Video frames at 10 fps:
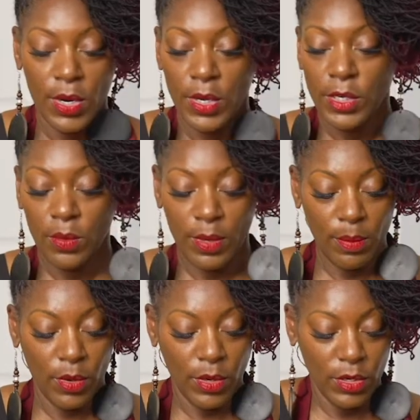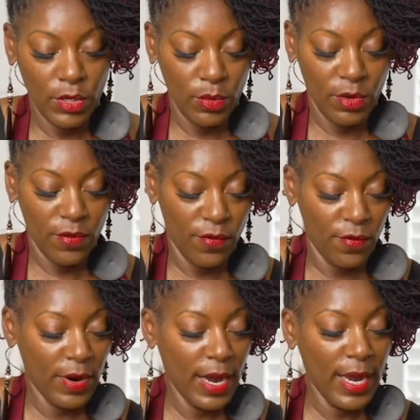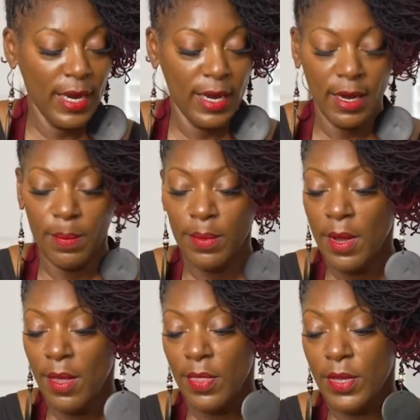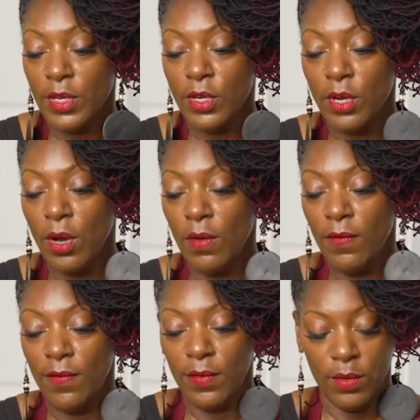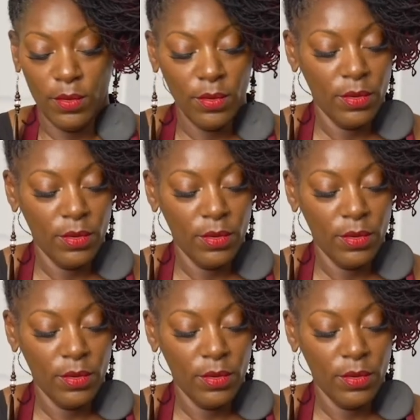So what I'm going to do is fry up this tofu